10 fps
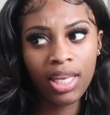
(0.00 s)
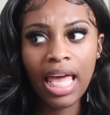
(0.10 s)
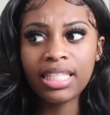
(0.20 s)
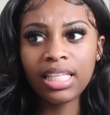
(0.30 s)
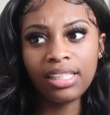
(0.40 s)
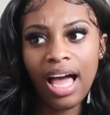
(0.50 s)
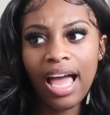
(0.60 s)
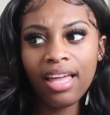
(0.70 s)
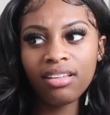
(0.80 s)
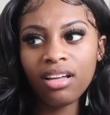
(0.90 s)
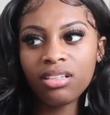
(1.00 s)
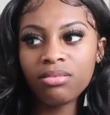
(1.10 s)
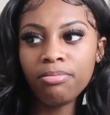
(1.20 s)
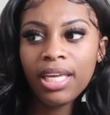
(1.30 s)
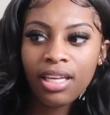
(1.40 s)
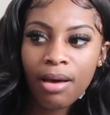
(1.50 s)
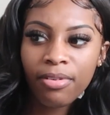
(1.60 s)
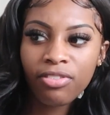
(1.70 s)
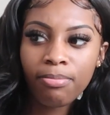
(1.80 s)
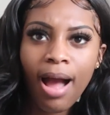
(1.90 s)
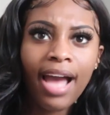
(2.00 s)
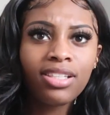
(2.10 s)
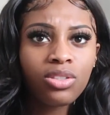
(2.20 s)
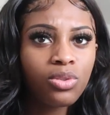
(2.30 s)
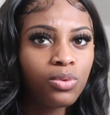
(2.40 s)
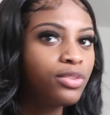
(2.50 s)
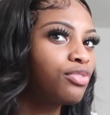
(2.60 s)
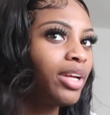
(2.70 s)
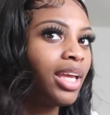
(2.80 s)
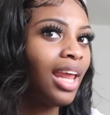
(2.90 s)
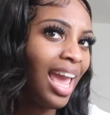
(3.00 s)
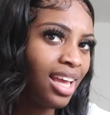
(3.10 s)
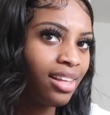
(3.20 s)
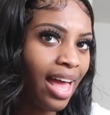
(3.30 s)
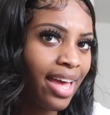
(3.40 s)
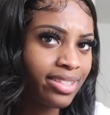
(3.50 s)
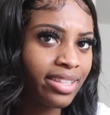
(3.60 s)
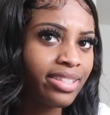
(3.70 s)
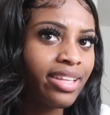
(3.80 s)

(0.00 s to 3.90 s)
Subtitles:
That's a lot. Me coming from high school with freaking 8 classes,